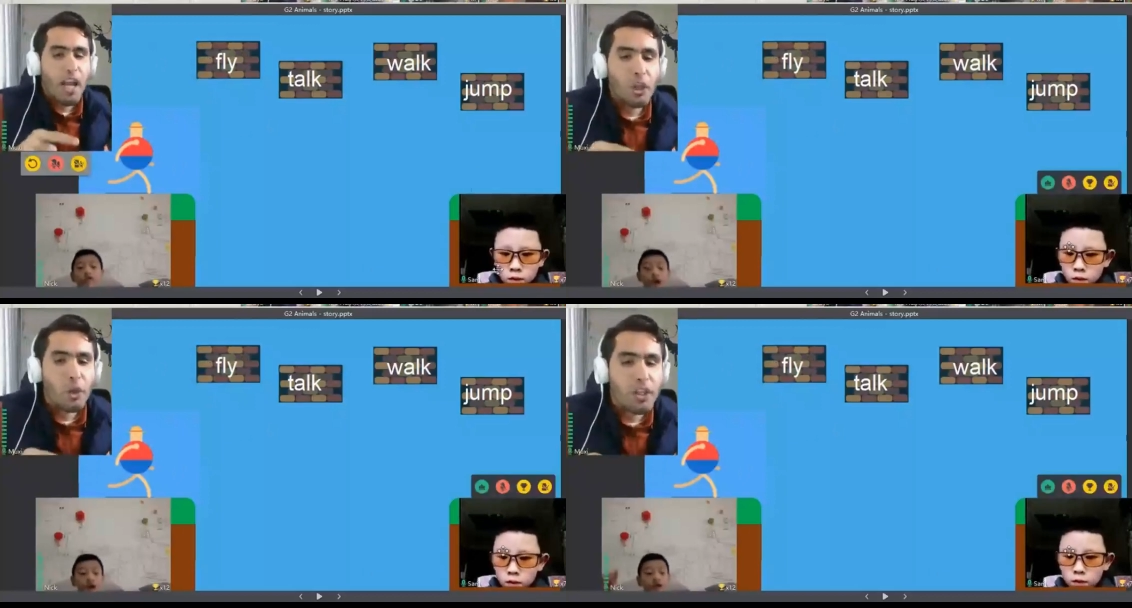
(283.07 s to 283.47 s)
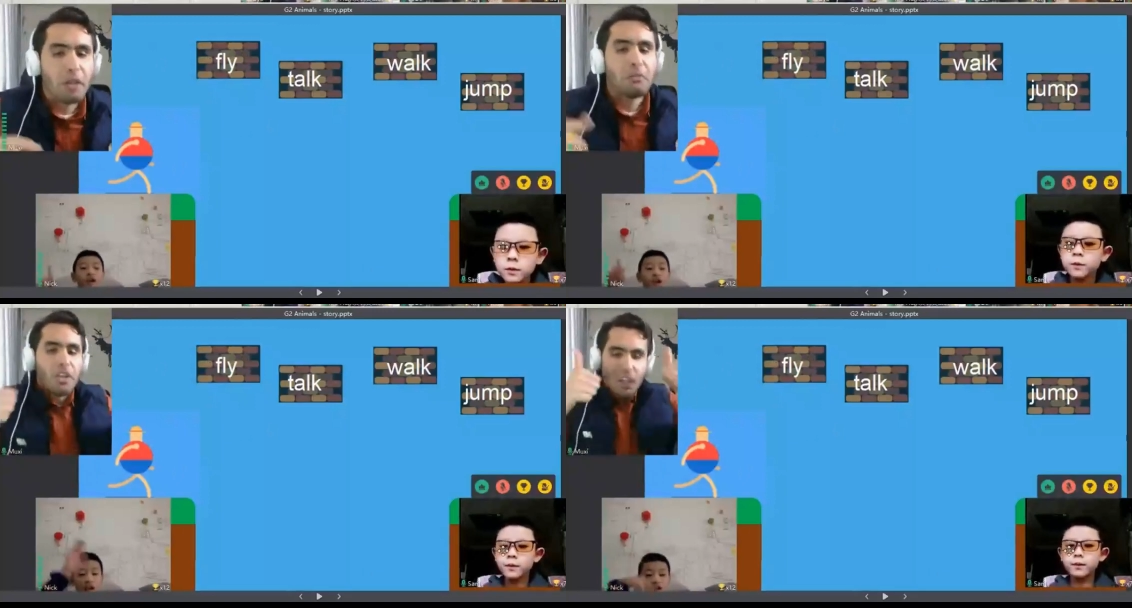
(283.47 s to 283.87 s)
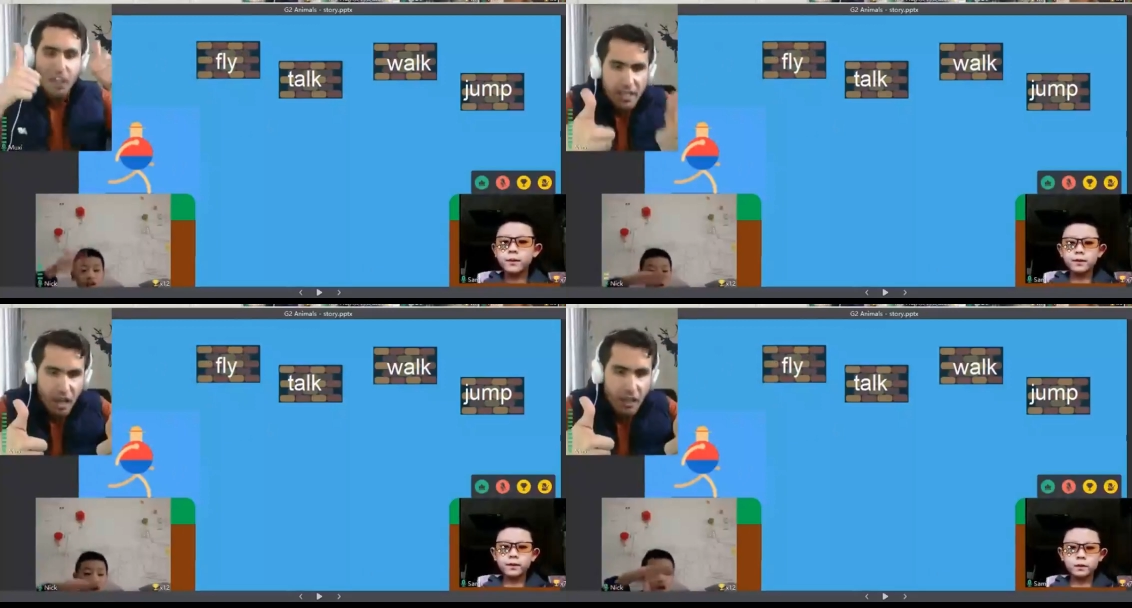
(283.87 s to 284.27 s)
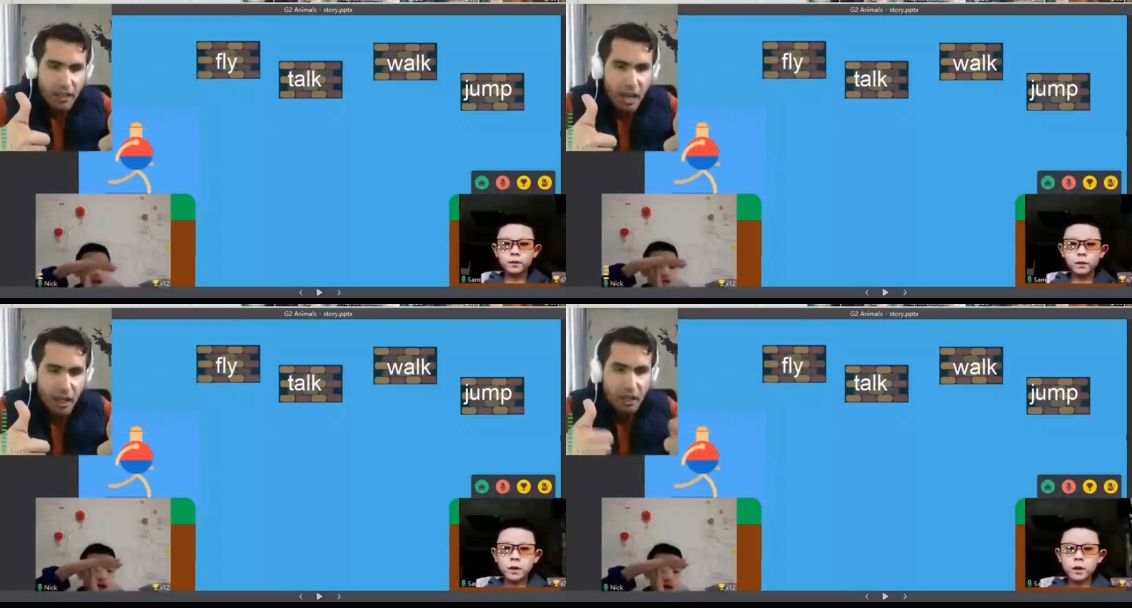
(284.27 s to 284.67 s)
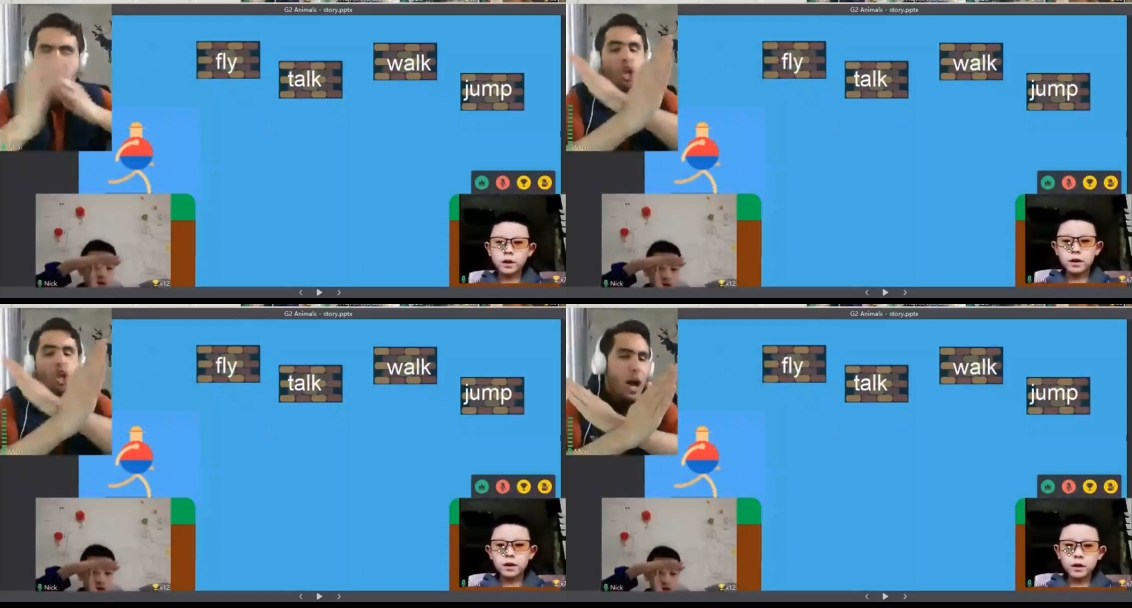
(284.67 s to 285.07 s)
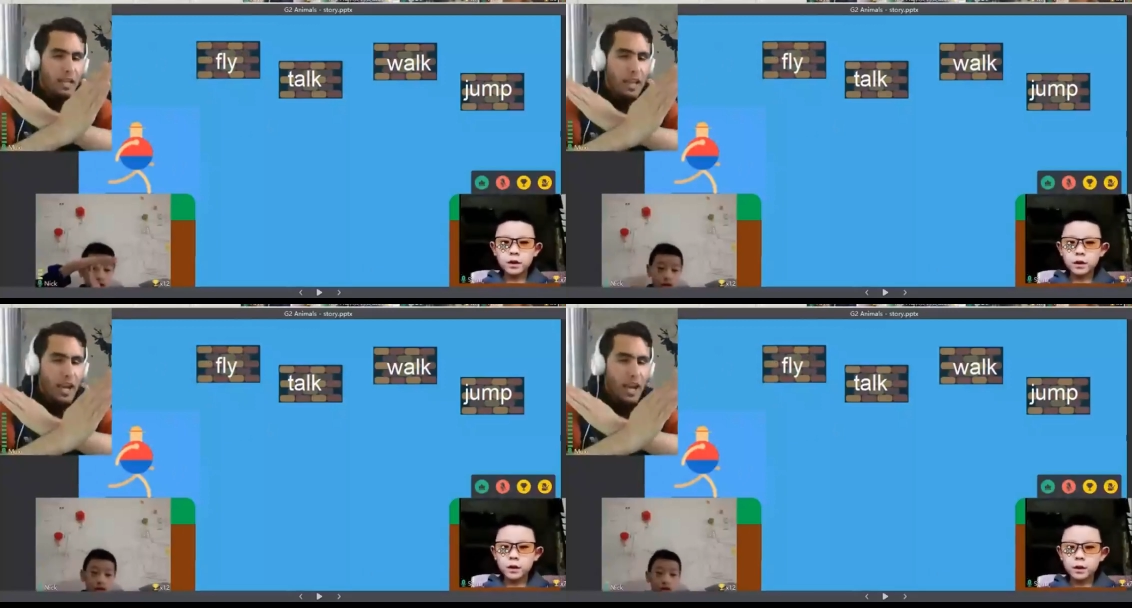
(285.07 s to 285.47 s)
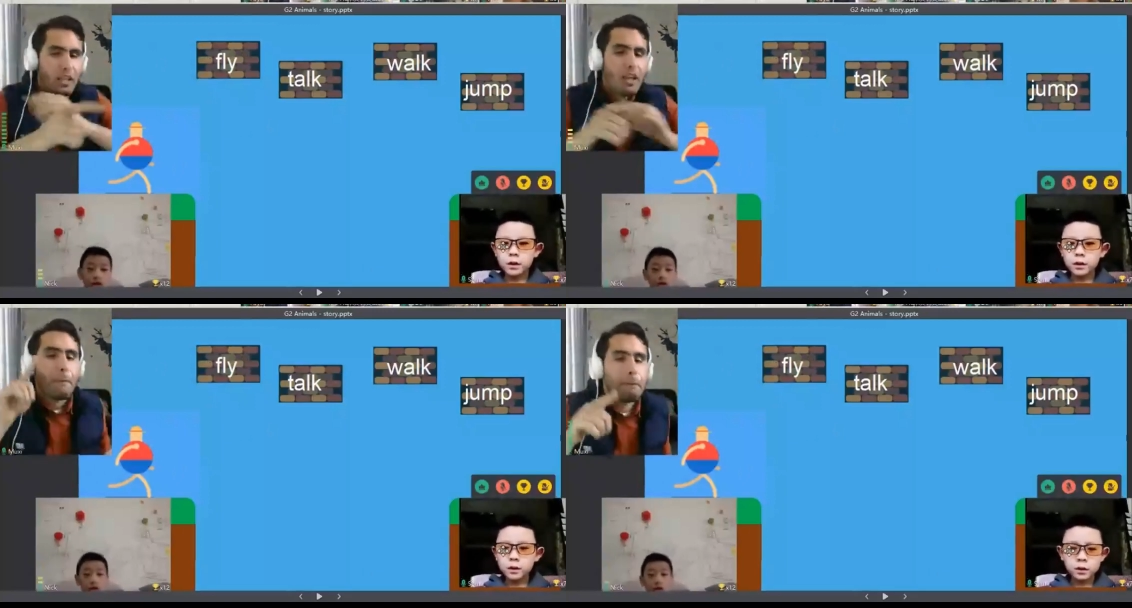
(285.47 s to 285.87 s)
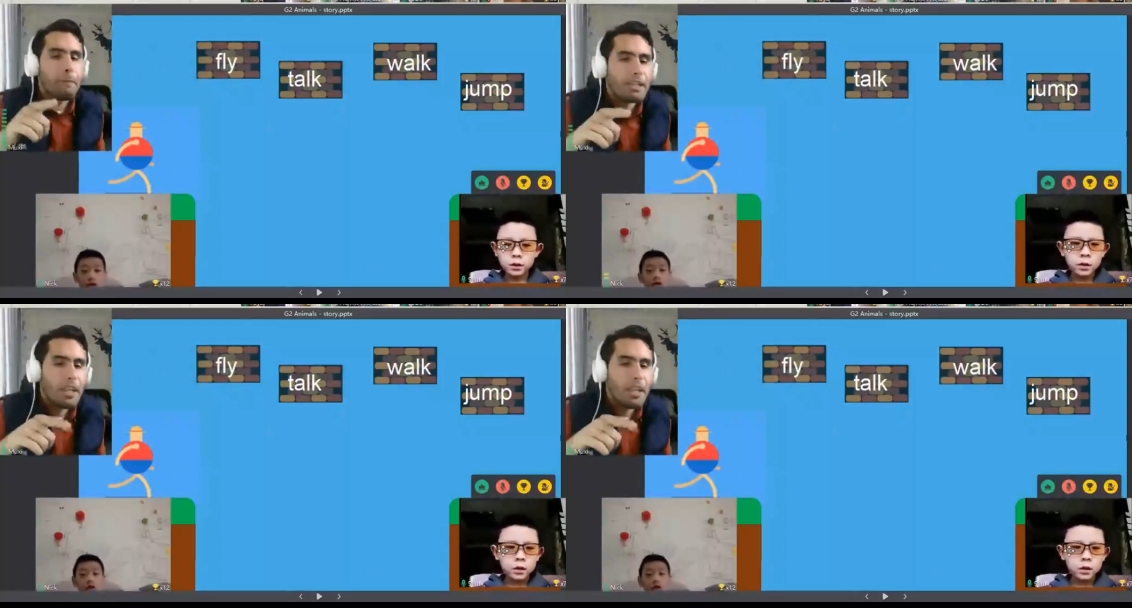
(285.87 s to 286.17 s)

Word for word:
Speaker 1: walk? And you say, yes, I can. No, I can't.